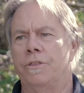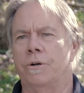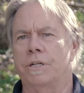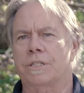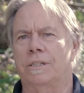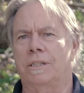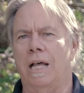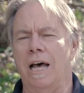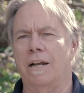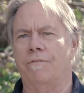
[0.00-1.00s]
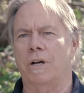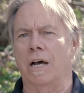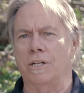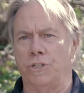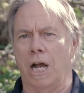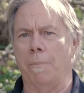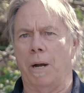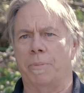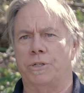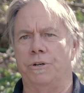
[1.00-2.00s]
There is a lot of uh, job
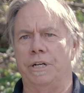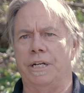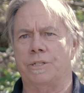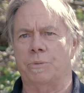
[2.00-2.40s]
opportunities